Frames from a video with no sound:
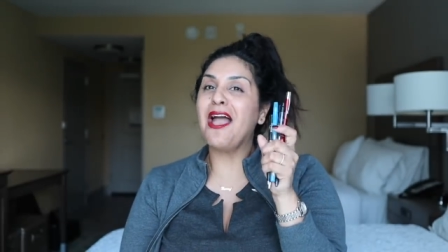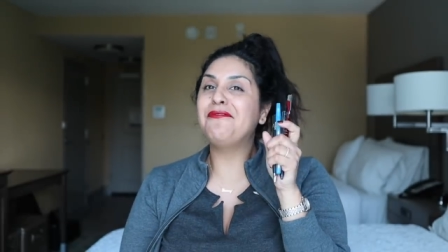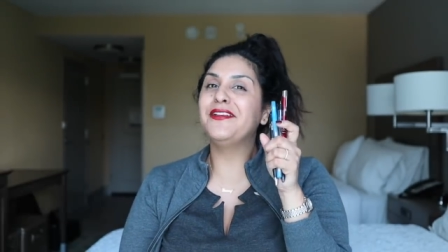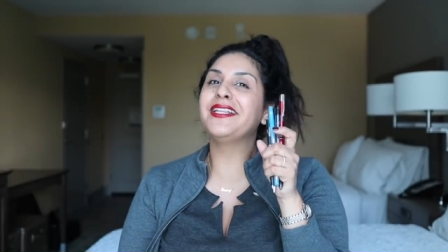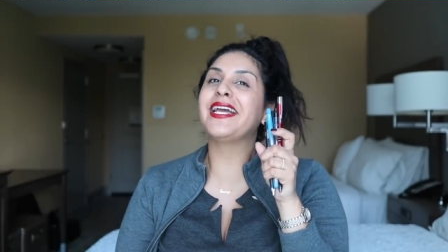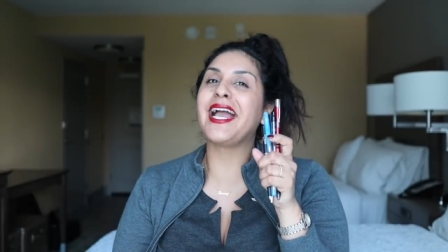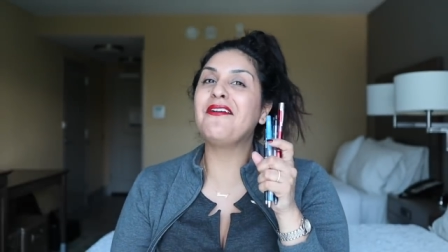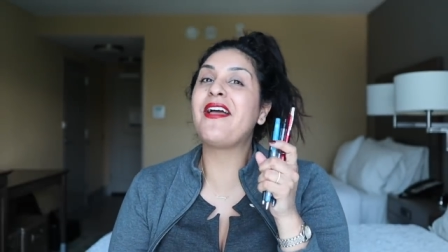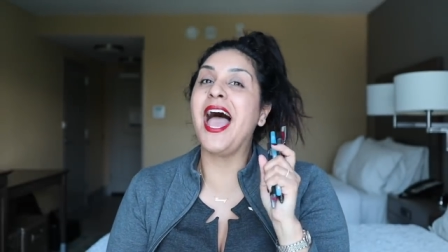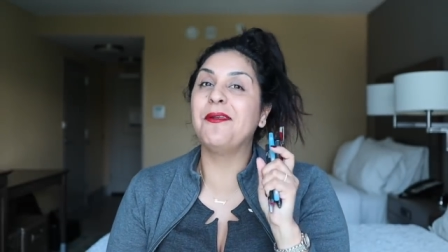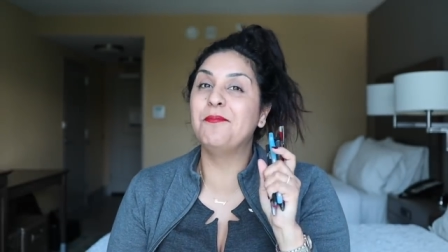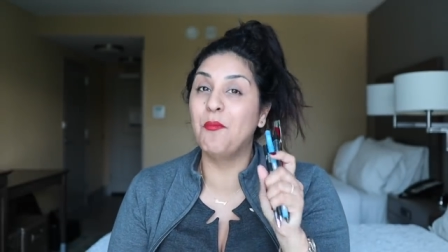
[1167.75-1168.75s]
I feel like I've
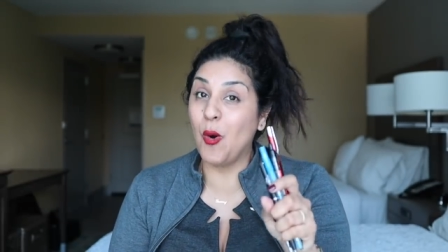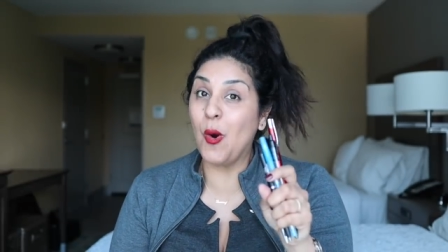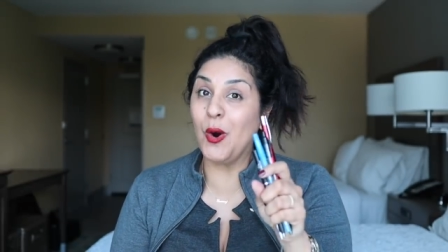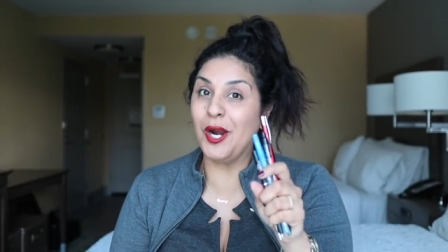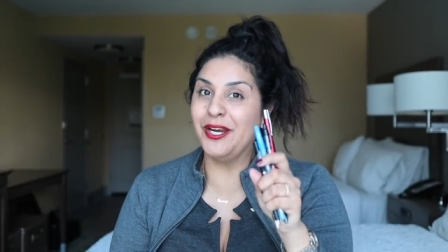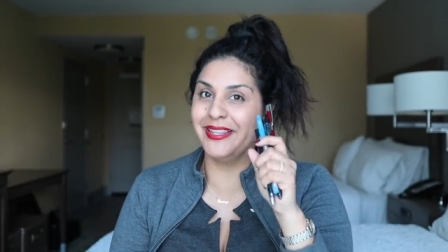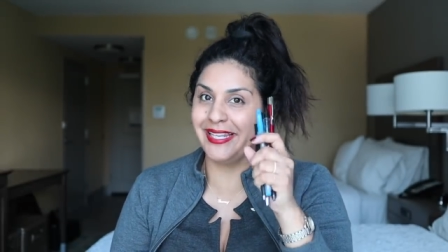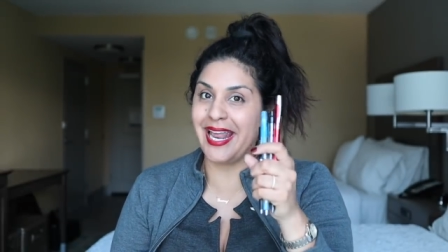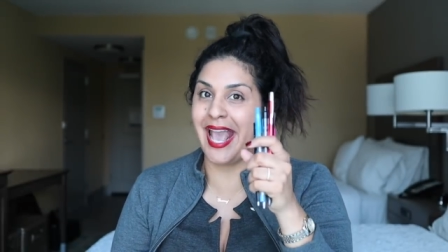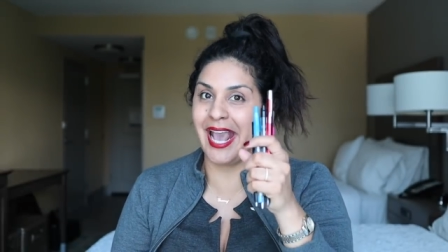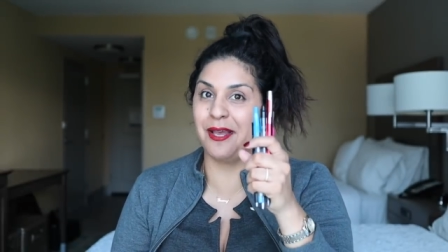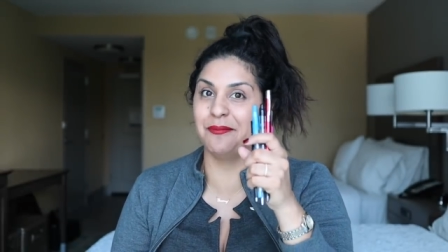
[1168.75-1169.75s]
had more than
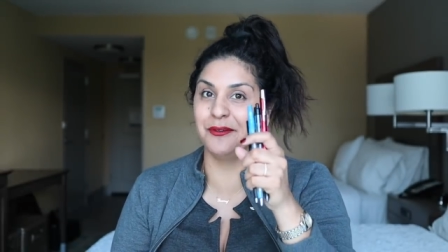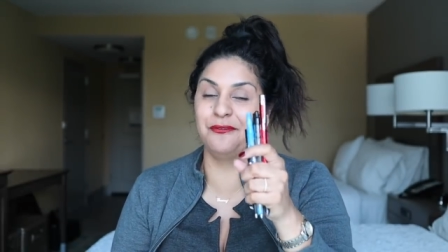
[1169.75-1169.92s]
eight